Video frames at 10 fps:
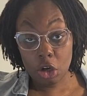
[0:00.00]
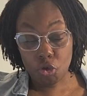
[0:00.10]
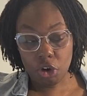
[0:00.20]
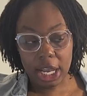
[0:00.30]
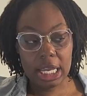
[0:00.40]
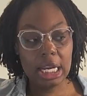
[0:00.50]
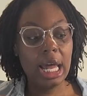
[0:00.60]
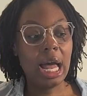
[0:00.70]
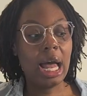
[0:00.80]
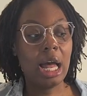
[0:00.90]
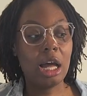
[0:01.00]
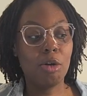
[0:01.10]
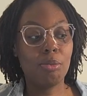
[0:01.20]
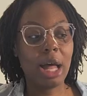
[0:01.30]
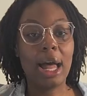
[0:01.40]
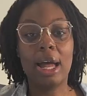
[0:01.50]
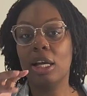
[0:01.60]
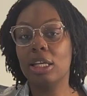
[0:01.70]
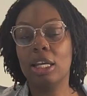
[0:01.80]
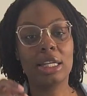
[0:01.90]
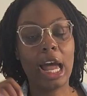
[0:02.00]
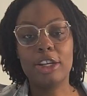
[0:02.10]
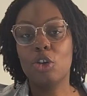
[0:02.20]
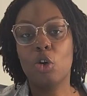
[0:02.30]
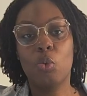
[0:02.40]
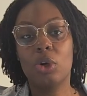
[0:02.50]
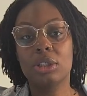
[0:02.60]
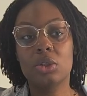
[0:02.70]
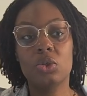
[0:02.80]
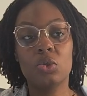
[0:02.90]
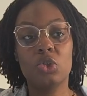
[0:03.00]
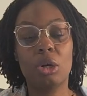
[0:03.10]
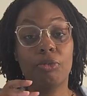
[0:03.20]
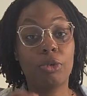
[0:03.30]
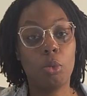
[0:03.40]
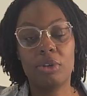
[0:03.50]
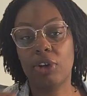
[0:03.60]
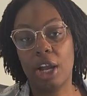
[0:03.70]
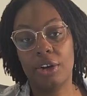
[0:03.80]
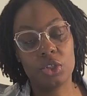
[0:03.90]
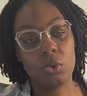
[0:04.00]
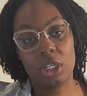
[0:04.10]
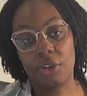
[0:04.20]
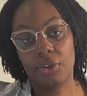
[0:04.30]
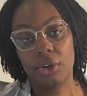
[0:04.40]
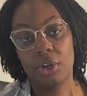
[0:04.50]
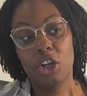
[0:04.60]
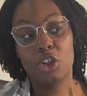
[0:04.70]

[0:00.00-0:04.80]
right? Again, I don't want to jump from one fire to another.